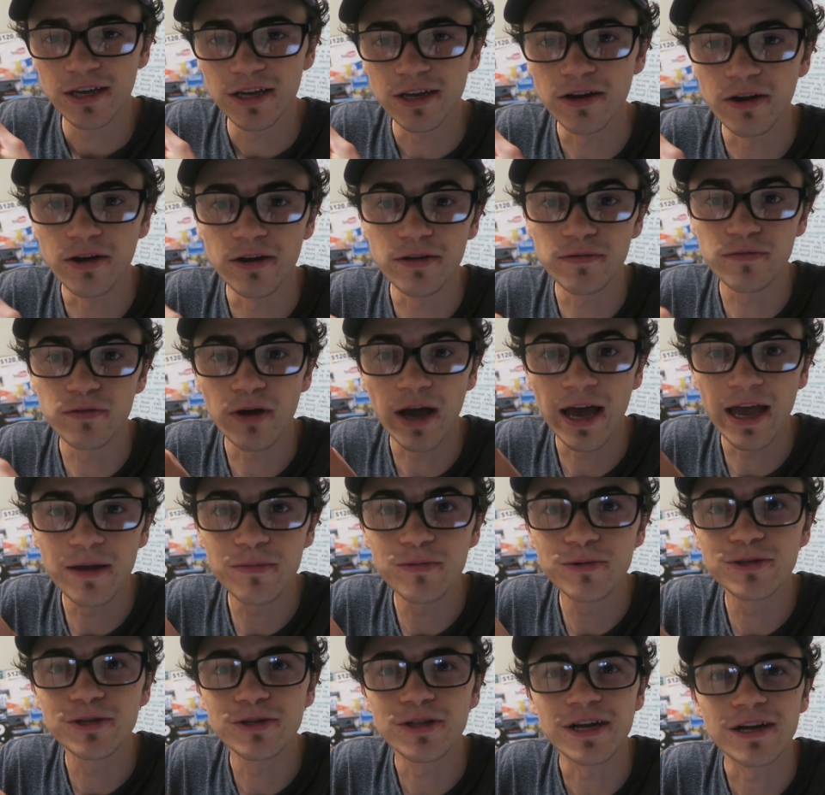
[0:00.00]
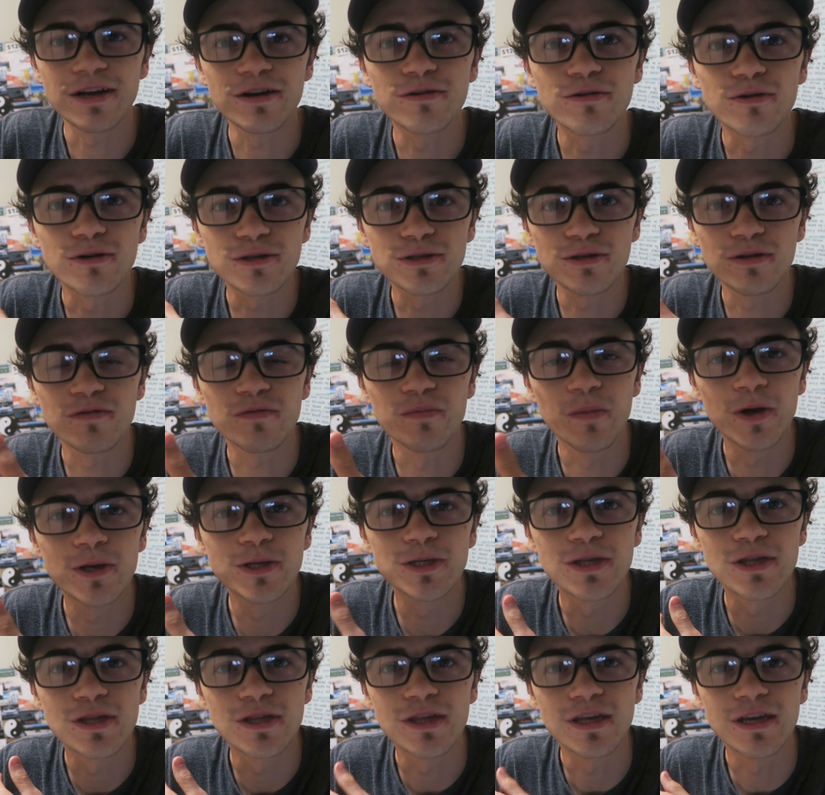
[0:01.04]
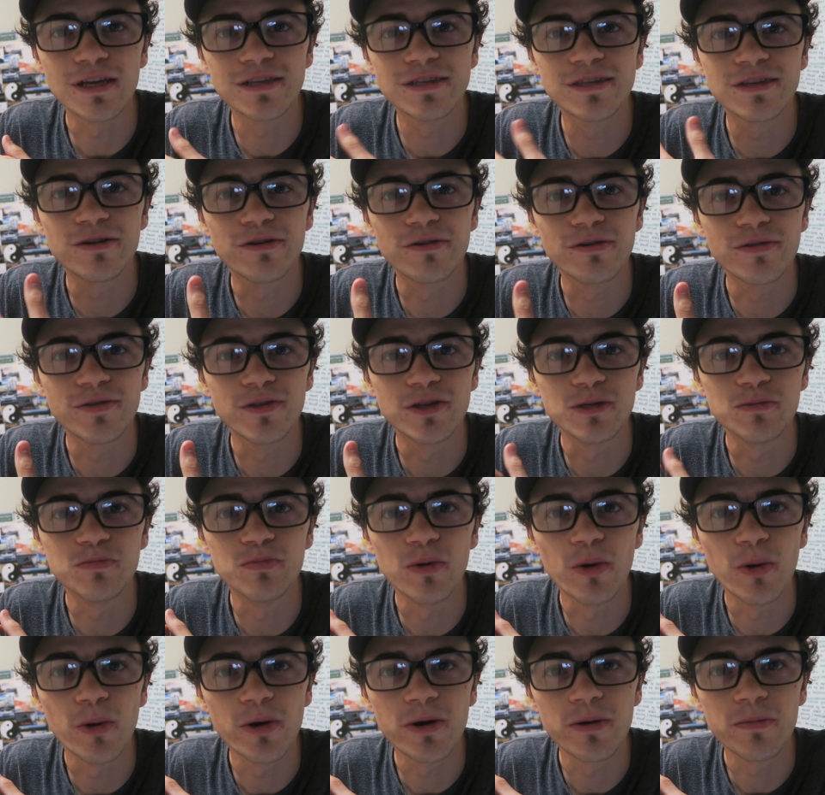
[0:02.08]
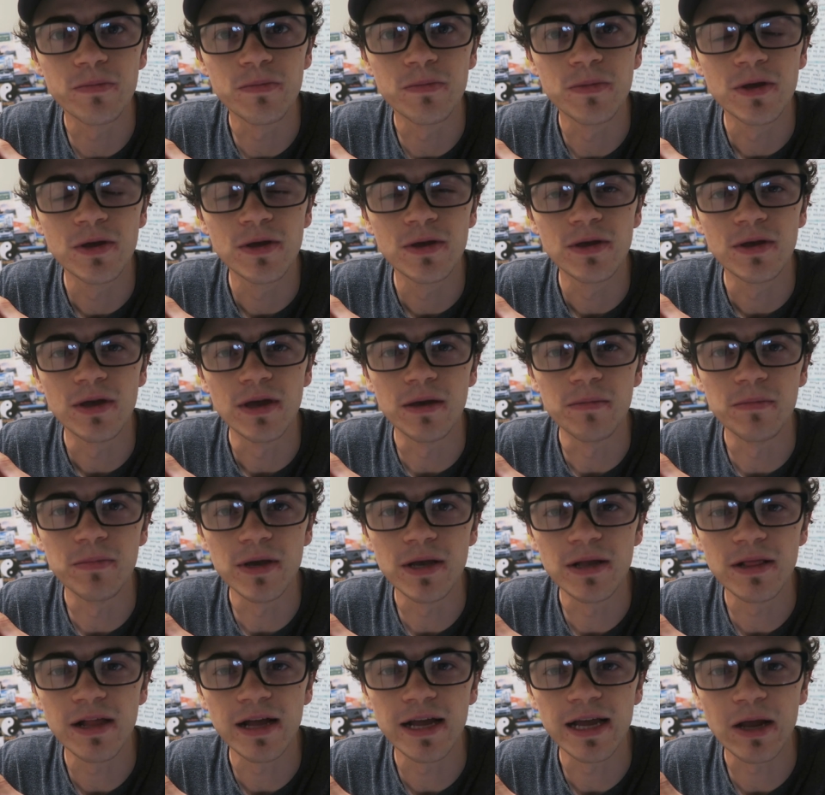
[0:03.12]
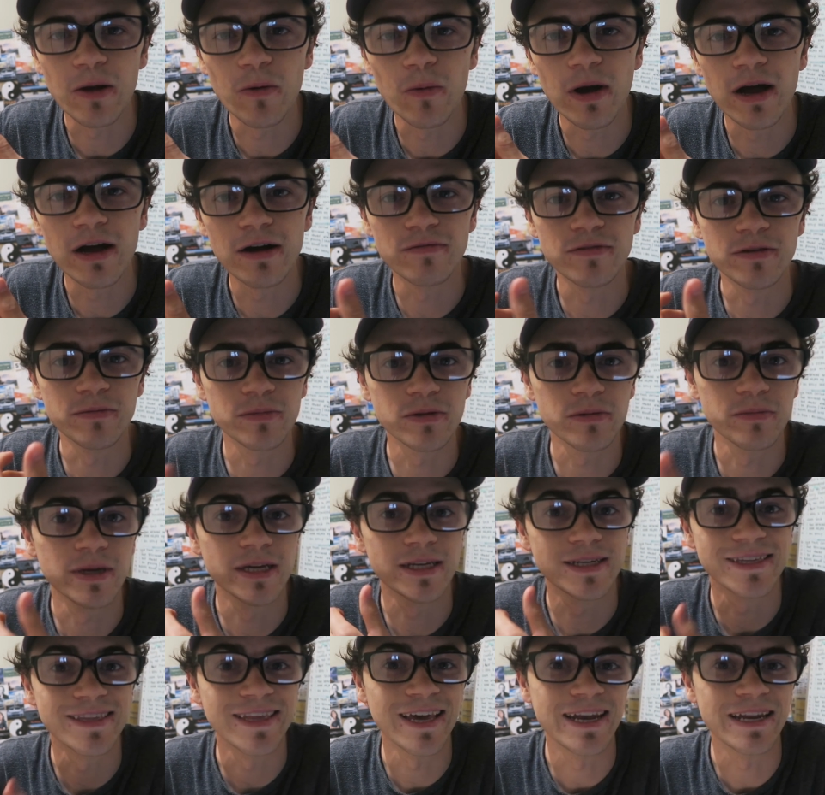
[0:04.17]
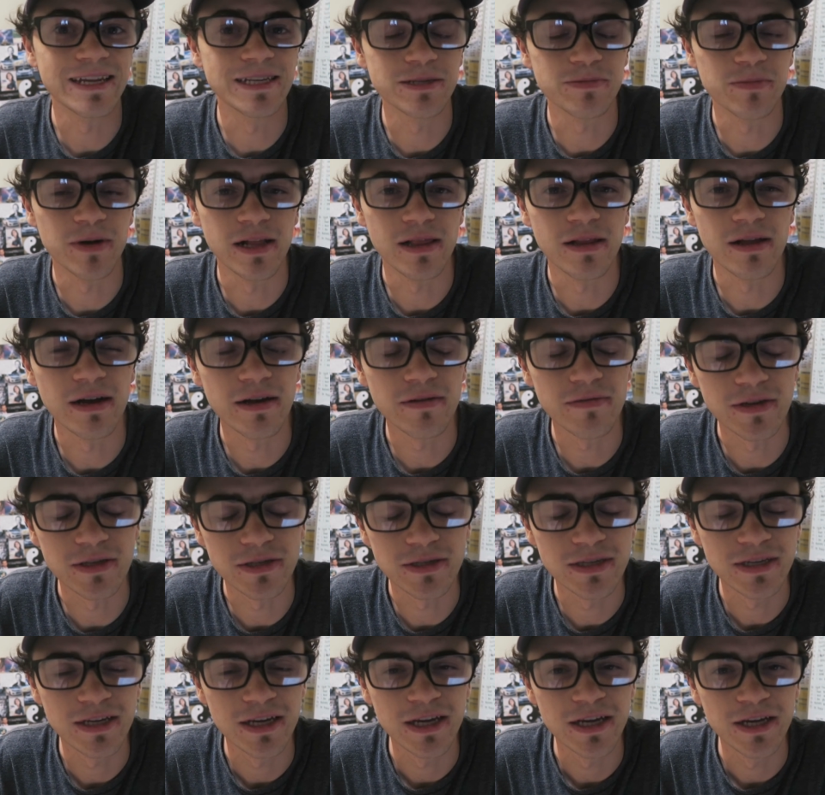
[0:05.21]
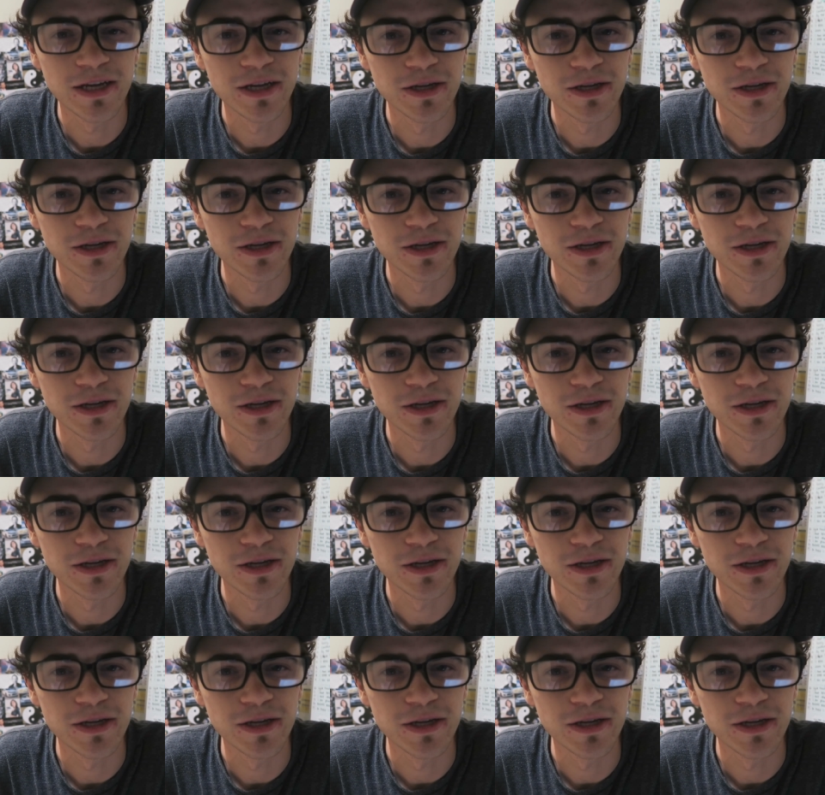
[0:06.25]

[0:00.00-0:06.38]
you know, if you're able to like cross off most of the things that are on this board and be like, wow, I've implemented that into my life, it's